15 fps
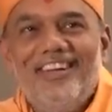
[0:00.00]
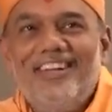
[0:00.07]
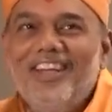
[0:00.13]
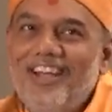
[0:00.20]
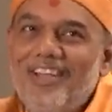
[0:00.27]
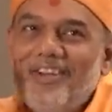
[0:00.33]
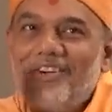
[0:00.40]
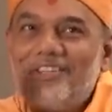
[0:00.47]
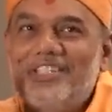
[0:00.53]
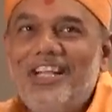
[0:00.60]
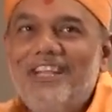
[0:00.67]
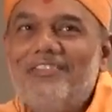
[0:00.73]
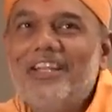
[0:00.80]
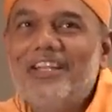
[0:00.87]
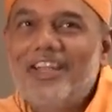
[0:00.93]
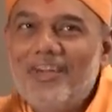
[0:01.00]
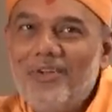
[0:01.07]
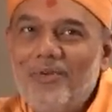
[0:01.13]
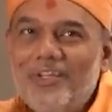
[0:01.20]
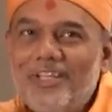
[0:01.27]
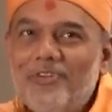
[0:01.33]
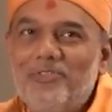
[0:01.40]
Tell yourself that I
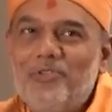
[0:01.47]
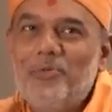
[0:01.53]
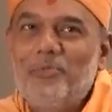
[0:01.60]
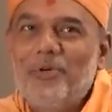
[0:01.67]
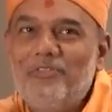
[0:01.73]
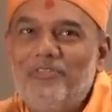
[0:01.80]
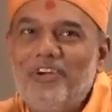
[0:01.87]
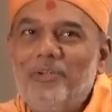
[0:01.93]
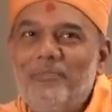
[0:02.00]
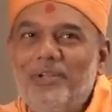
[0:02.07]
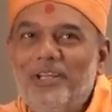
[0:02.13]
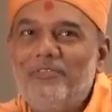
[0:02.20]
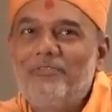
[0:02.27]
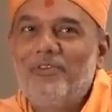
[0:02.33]
don't have 2.5 million